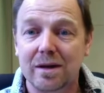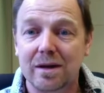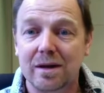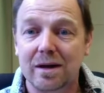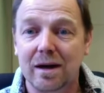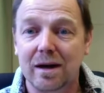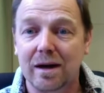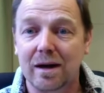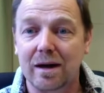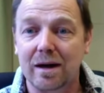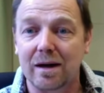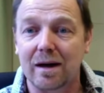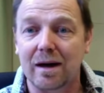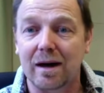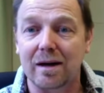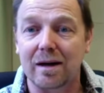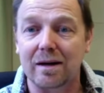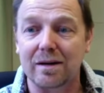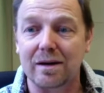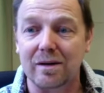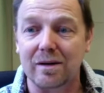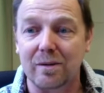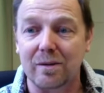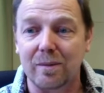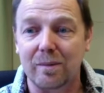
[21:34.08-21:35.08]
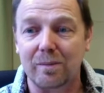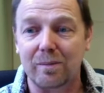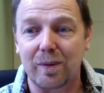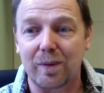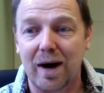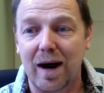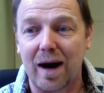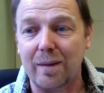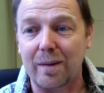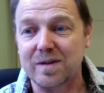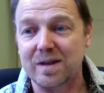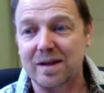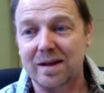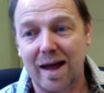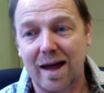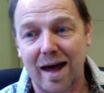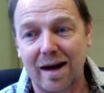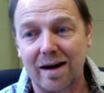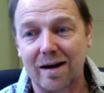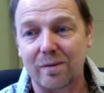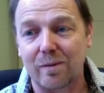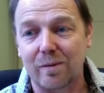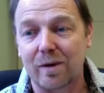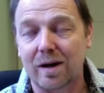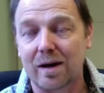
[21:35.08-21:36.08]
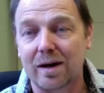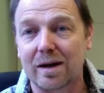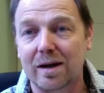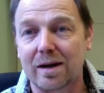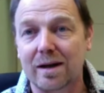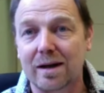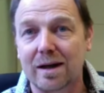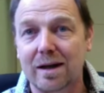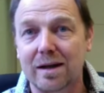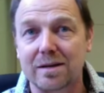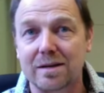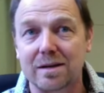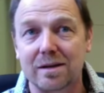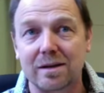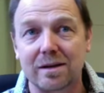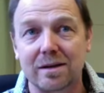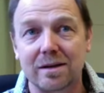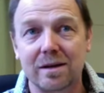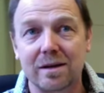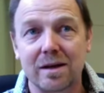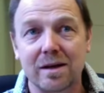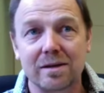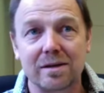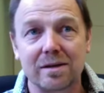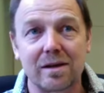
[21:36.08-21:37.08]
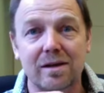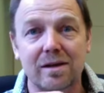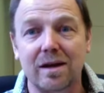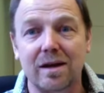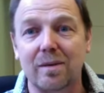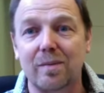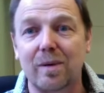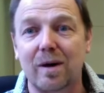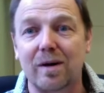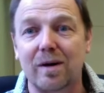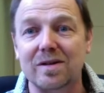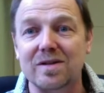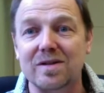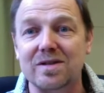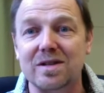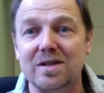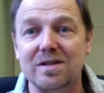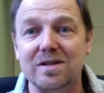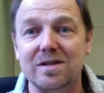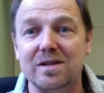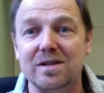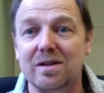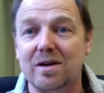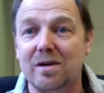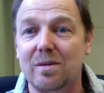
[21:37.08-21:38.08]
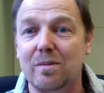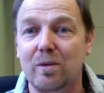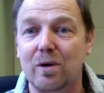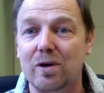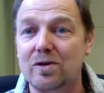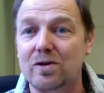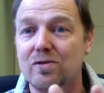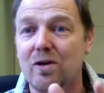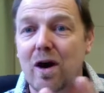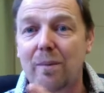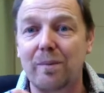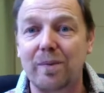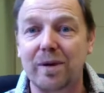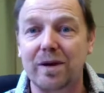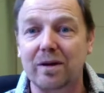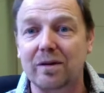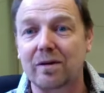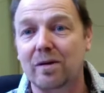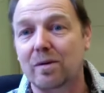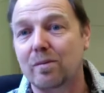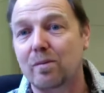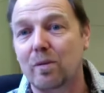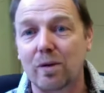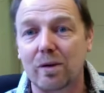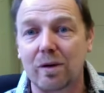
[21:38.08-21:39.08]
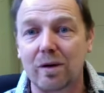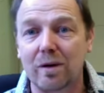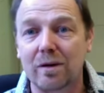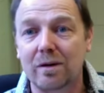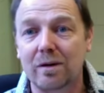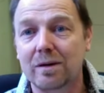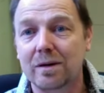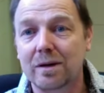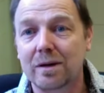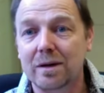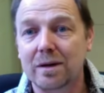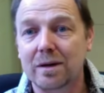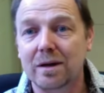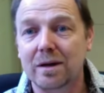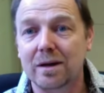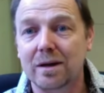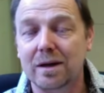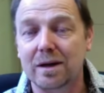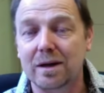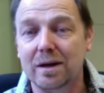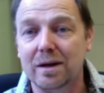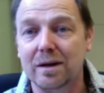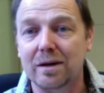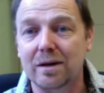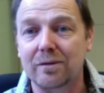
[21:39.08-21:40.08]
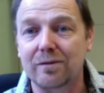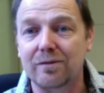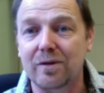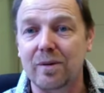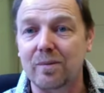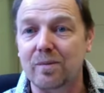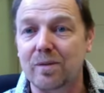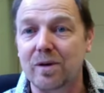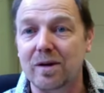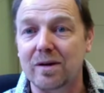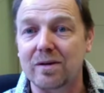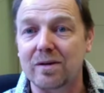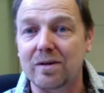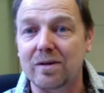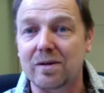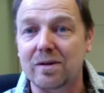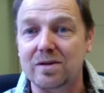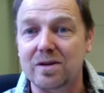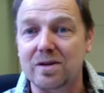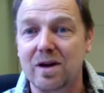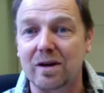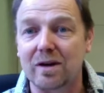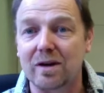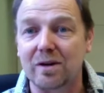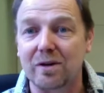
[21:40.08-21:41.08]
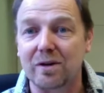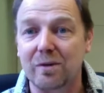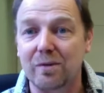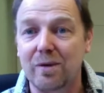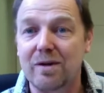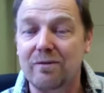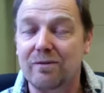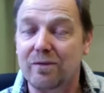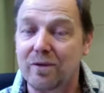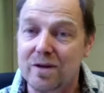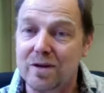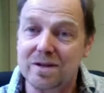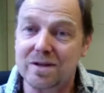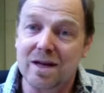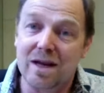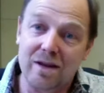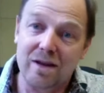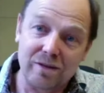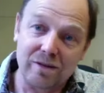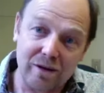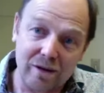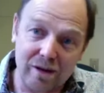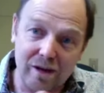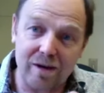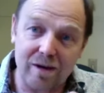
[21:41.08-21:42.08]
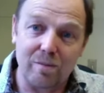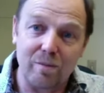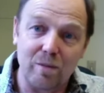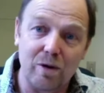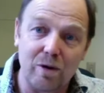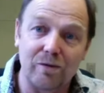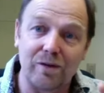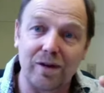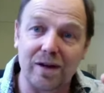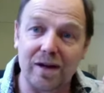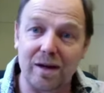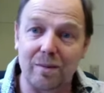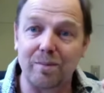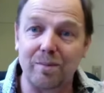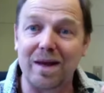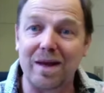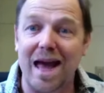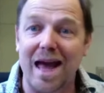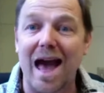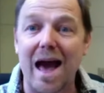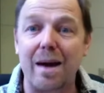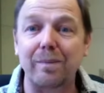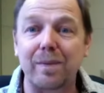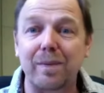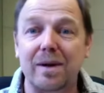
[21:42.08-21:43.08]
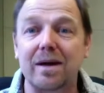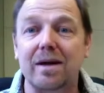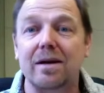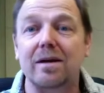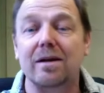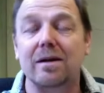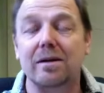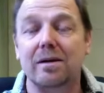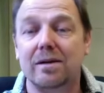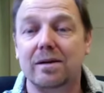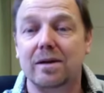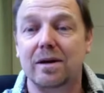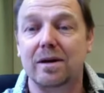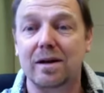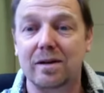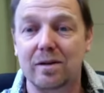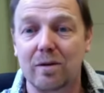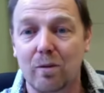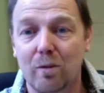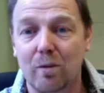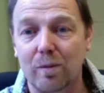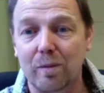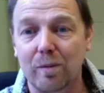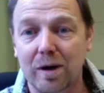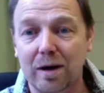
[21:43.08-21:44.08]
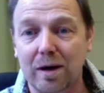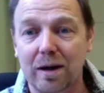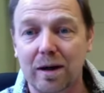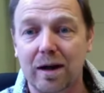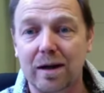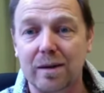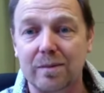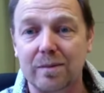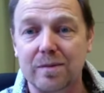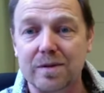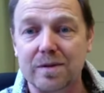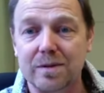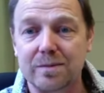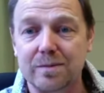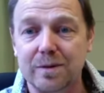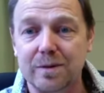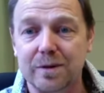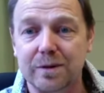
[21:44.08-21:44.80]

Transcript: Uh, and you know, perhaps in Canada, we're going to need to to think about diseases that are more tropical or more uh, from the the jungle or the rainforest that are going to move in and be happy here in the in the warmer climes.